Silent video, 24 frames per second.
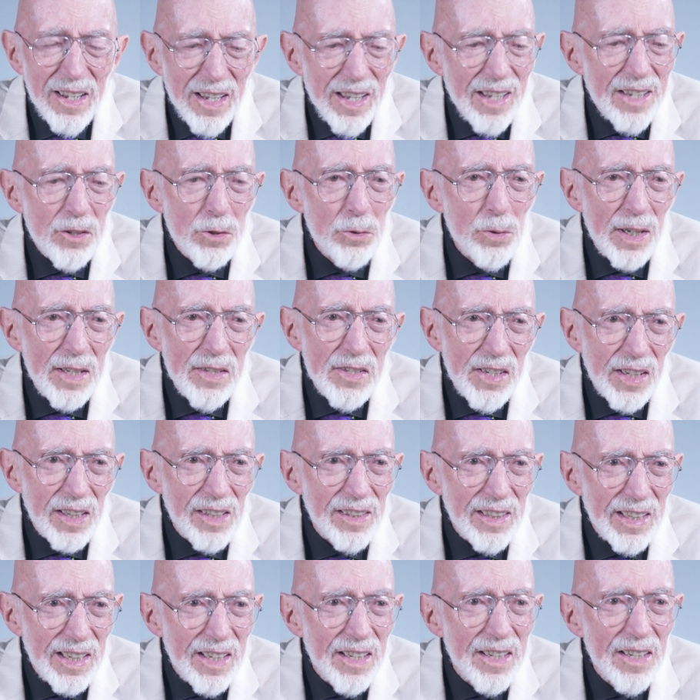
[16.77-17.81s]

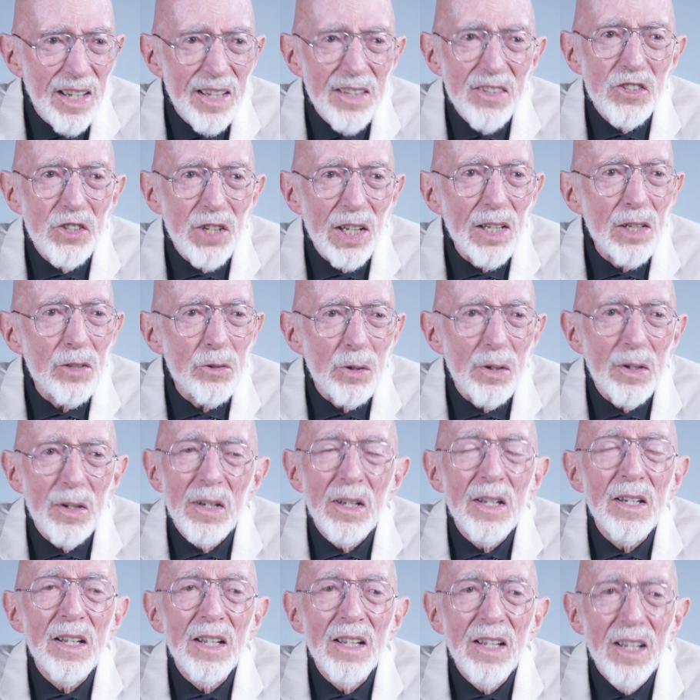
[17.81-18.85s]
intrinsically.
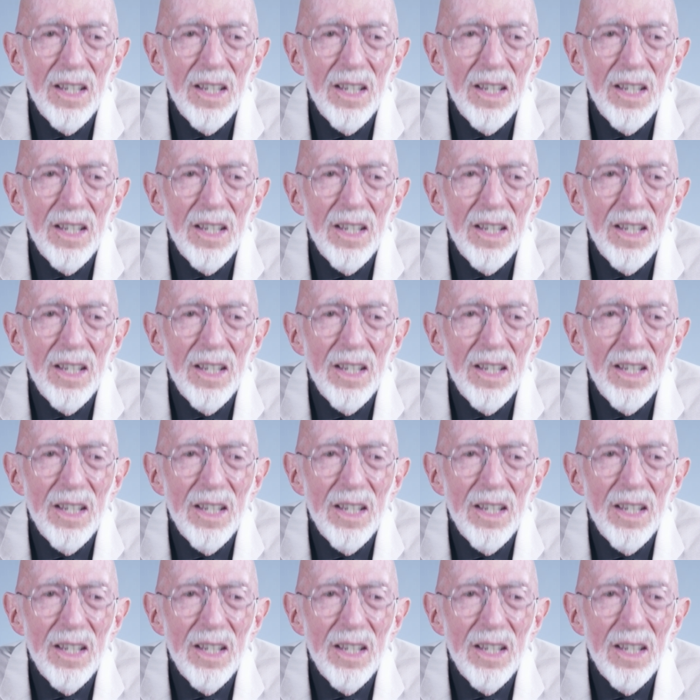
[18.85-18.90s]
Children